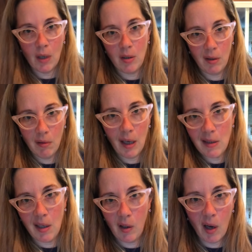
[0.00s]
as I
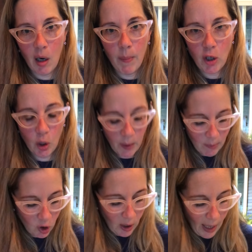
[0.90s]
tell you, I don't measure, but I'm
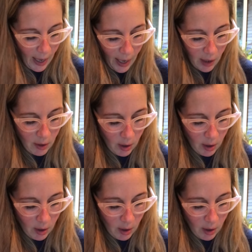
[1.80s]
just going to add